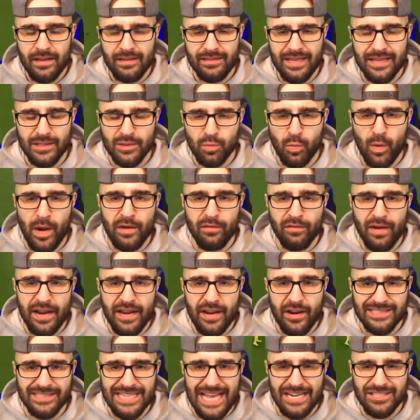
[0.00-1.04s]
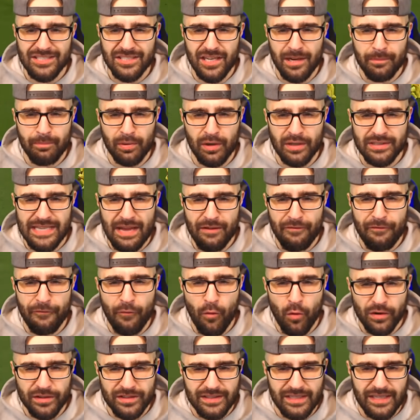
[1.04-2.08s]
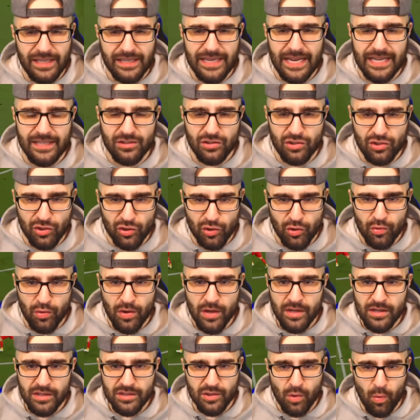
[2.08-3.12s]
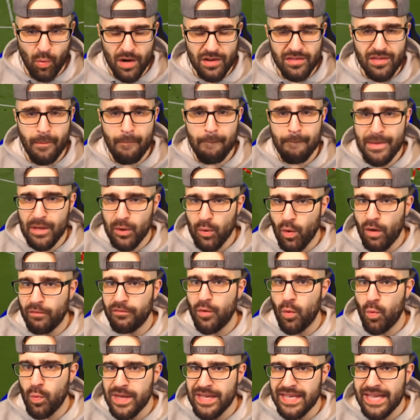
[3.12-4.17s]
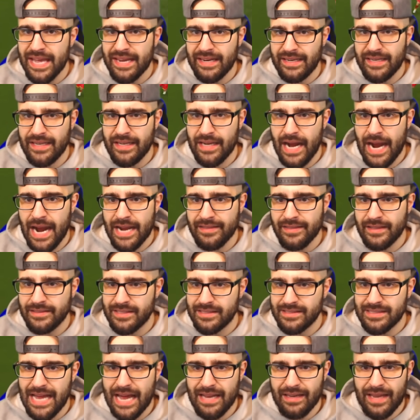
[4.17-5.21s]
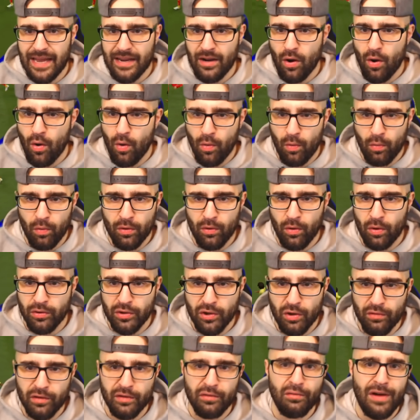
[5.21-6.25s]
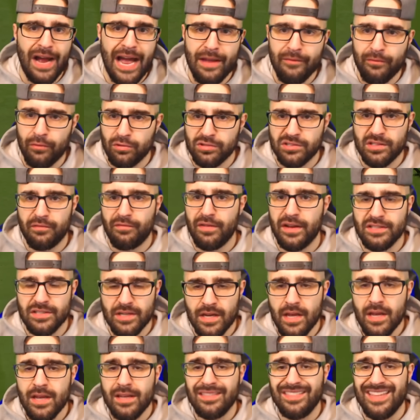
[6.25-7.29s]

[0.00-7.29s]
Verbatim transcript: This win right here is actually gonna put us at fourteen and two. So we're in the middle of the weekend league. All right, this is not like, oh, well, you're in rivals division.